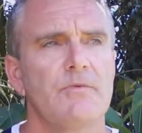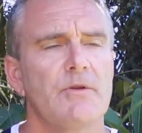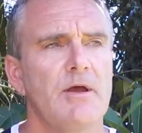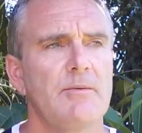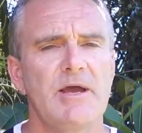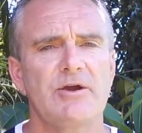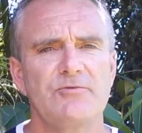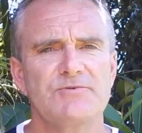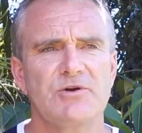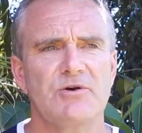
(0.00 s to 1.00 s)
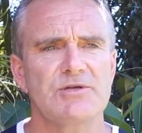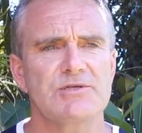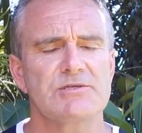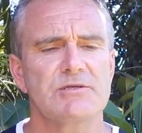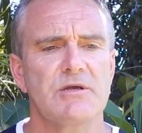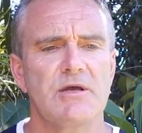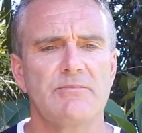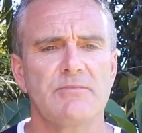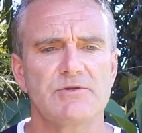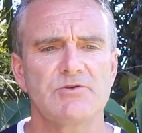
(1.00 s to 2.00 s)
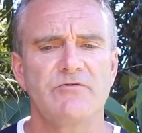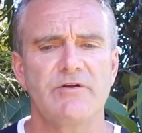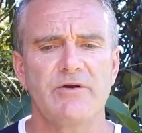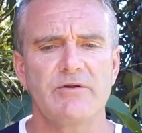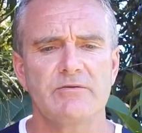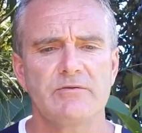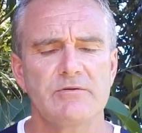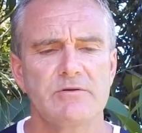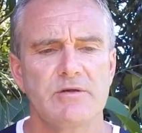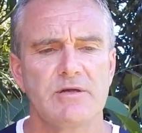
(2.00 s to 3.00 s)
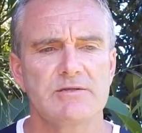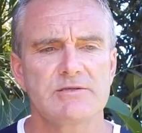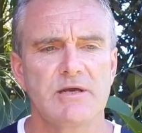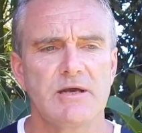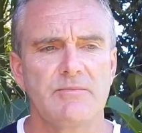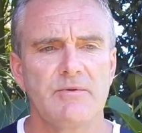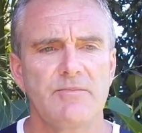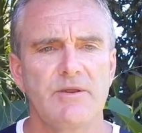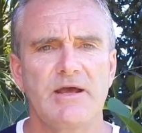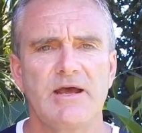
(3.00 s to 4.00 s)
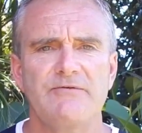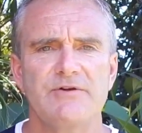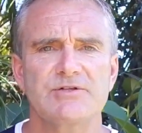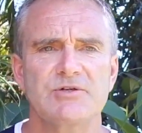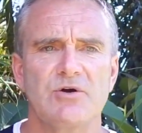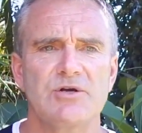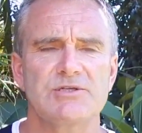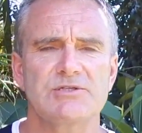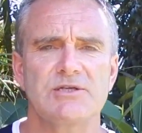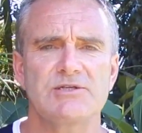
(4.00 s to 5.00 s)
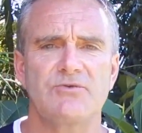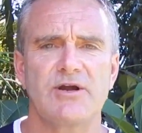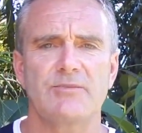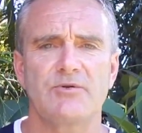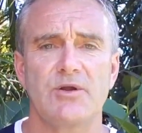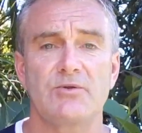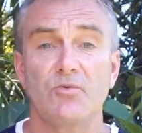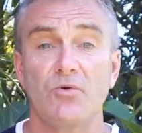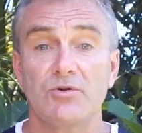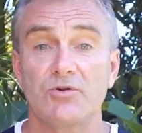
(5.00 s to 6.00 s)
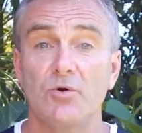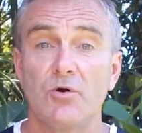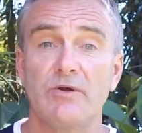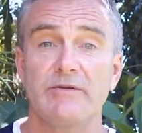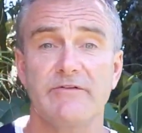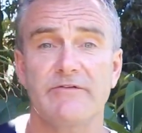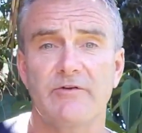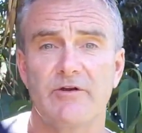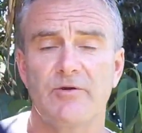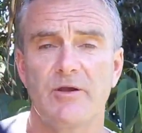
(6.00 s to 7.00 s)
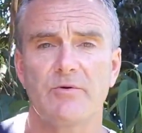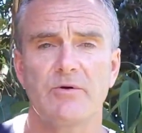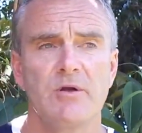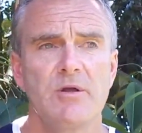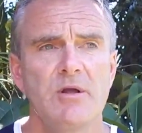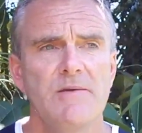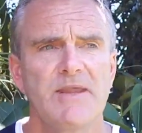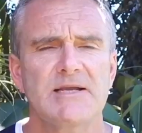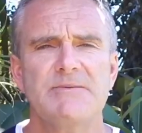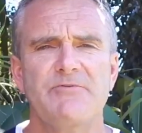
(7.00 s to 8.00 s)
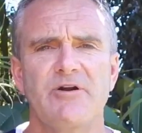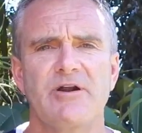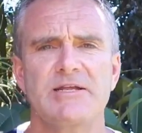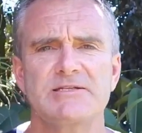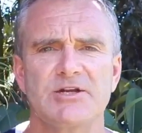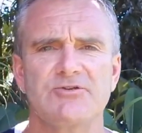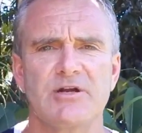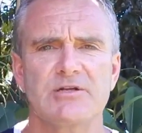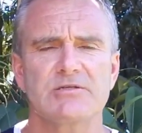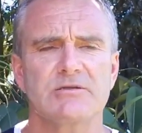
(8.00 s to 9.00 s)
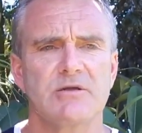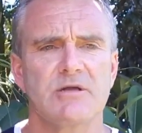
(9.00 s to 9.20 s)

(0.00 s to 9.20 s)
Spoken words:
Our group size do vary, but our average size is around between 12 and 15 people. Except for our Anzac treks,